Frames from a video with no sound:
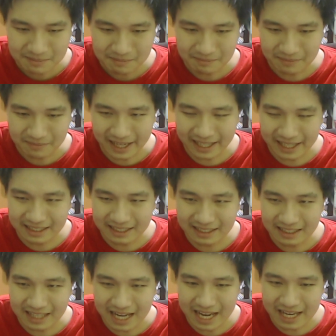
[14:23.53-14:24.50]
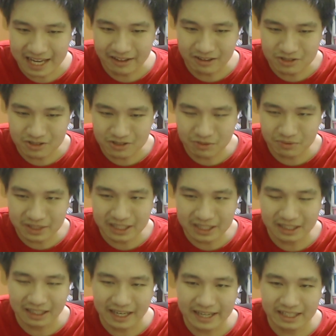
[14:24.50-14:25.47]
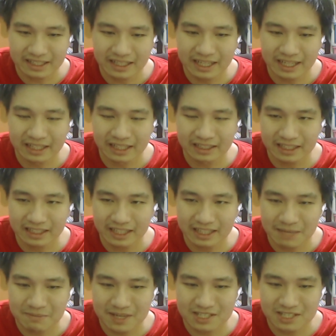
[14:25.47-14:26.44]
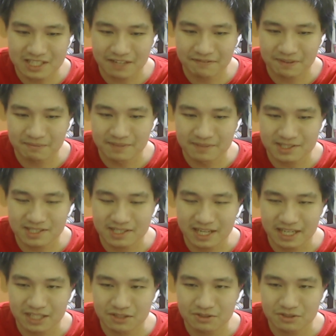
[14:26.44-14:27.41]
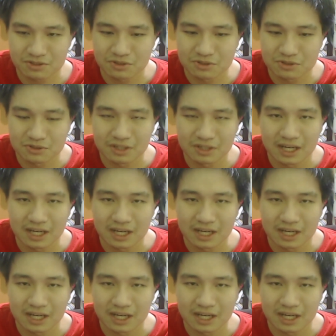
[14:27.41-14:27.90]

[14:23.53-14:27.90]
And I also really like that abbysfm decided to